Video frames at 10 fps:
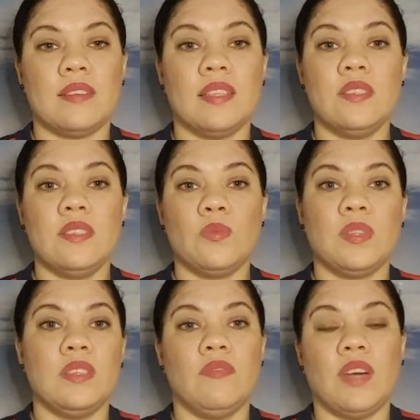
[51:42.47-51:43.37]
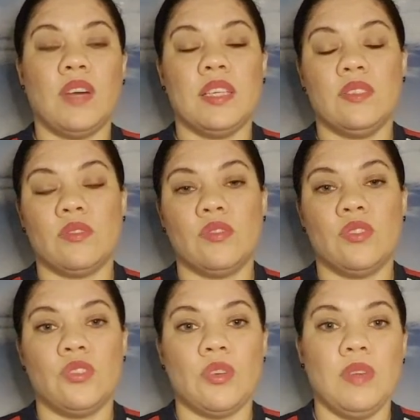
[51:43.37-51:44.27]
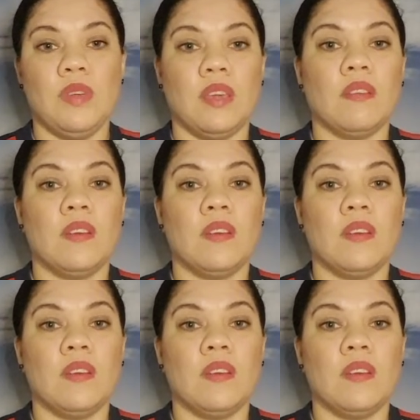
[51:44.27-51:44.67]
This is what the Divine is also showing you.